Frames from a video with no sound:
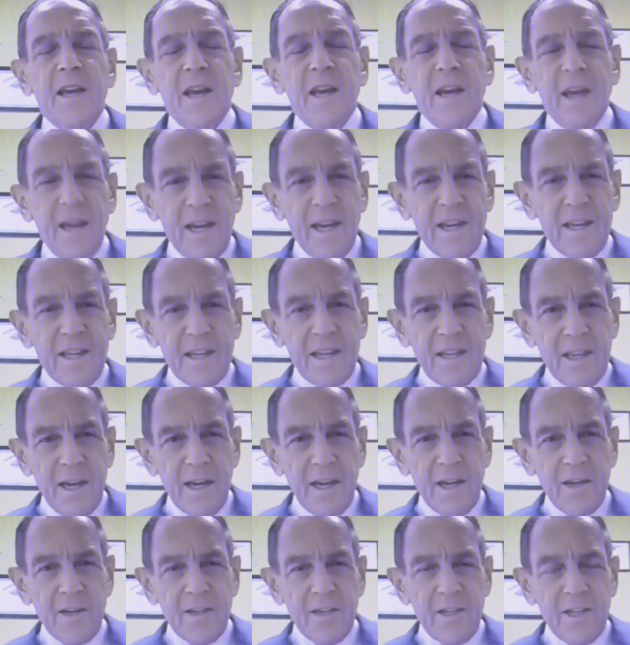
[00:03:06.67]
And I can
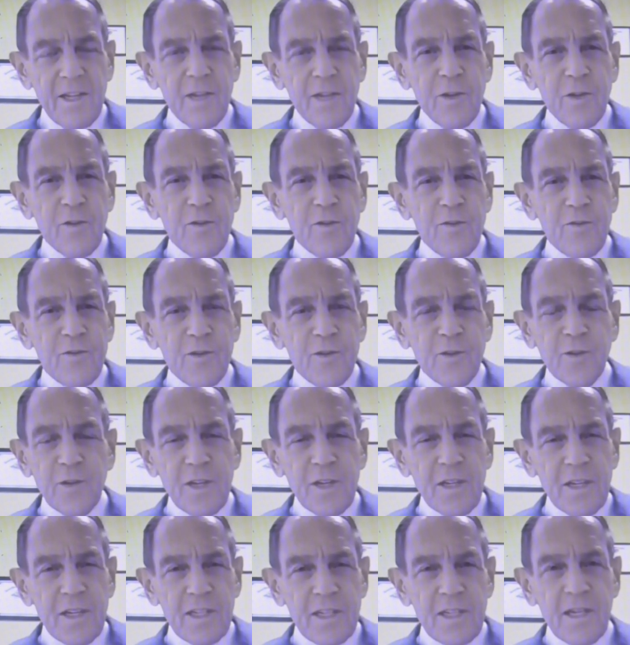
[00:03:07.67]
guarantee you if
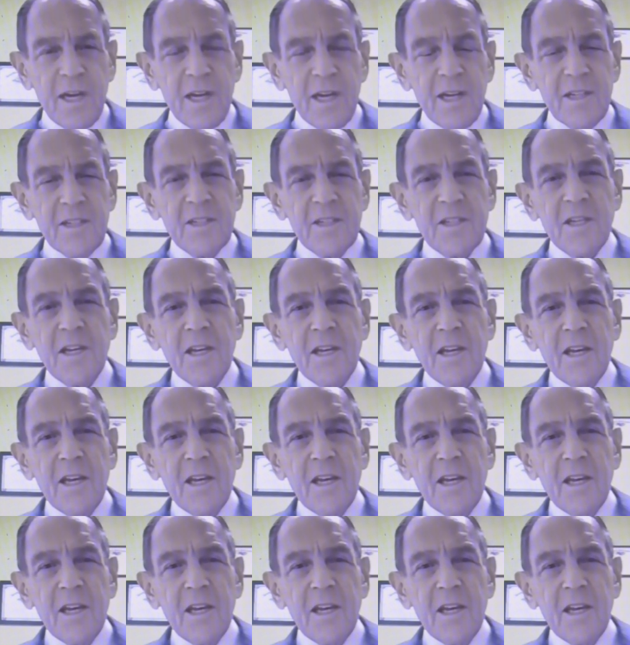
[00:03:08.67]
Julian Assange,